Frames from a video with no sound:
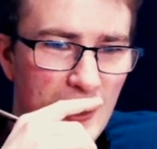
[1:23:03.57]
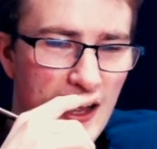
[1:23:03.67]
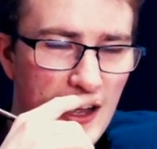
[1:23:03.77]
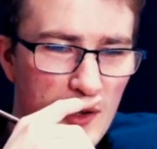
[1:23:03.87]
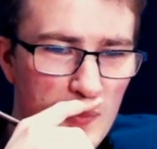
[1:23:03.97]

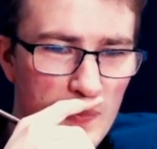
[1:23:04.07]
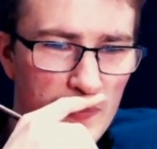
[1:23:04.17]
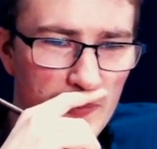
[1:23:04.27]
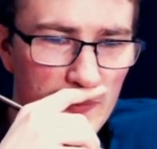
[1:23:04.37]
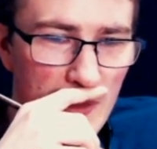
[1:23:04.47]

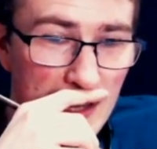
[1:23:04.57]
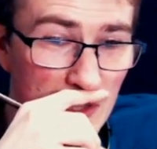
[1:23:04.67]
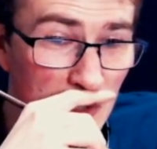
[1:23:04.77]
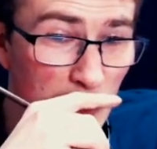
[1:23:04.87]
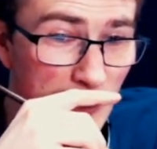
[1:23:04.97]
I do
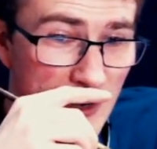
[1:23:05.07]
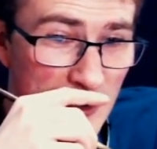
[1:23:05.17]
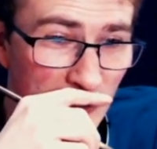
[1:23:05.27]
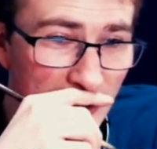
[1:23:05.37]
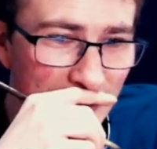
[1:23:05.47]
too, but in a
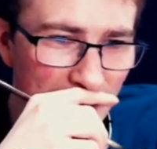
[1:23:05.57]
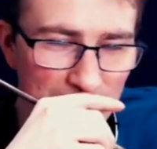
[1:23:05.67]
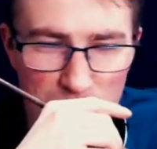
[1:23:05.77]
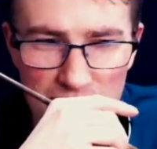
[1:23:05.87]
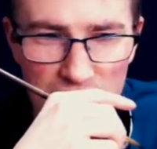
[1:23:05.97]
strict sense,
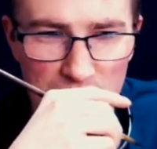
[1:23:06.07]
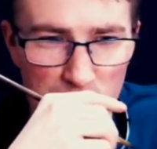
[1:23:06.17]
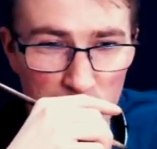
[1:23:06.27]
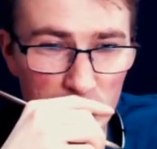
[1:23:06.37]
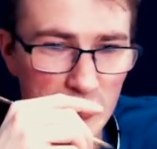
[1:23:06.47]
a mentor is someone
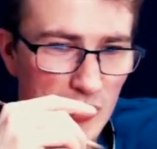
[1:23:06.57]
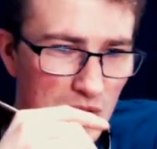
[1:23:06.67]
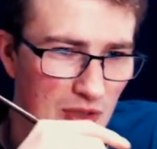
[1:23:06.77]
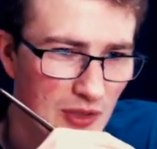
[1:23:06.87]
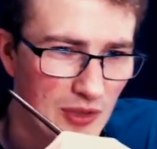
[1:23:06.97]

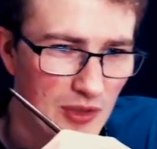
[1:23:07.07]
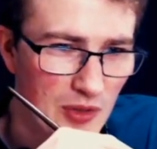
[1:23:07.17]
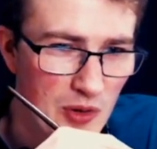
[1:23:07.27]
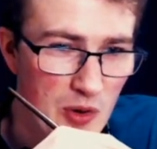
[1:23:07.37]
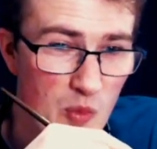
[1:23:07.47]

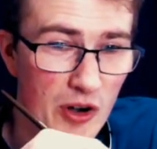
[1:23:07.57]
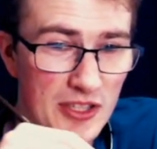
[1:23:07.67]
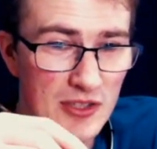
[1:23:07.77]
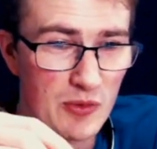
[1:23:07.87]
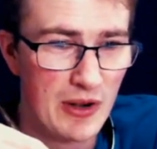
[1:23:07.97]
who works
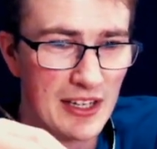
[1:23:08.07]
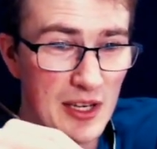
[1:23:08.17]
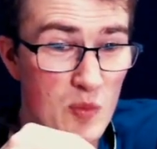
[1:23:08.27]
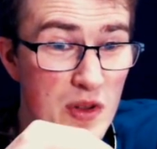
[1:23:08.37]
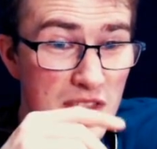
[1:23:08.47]
directly
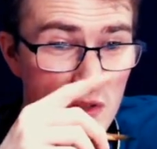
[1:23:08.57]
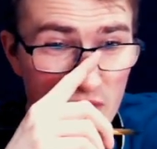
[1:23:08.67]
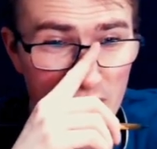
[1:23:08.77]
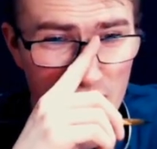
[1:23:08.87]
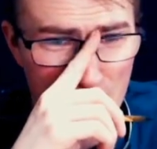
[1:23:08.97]
with you,
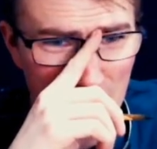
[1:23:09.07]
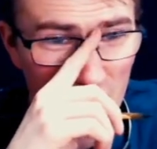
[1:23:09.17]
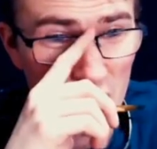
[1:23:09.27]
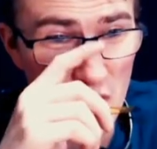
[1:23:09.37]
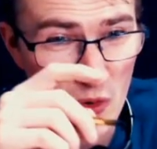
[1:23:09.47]
giving feedback
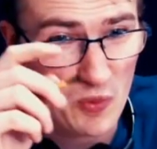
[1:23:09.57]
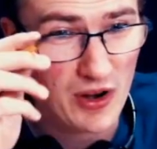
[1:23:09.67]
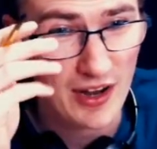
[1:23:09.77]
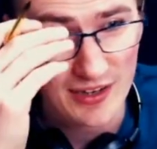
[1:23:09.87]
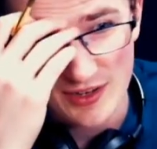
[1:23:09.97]
on your
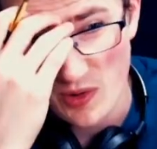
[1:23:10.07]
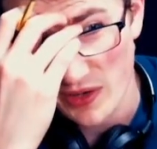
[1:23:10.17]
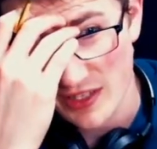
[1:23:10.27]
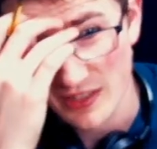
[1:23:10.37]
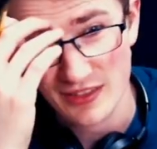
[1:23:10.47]
work,
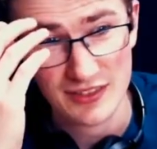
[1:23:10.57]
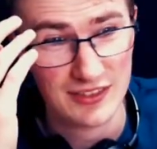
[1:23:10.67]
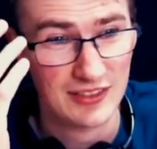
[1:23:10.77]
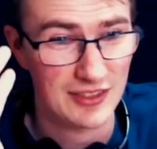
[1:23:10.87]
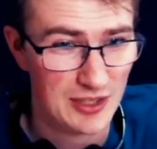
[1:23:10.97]
according
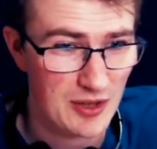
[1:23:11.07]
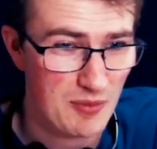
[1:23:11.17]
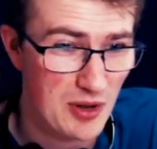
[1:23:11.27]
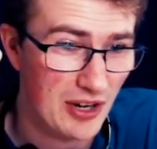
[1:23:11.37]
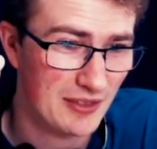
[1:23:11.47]
to the
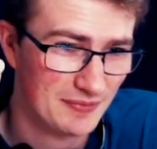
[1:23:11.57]
book.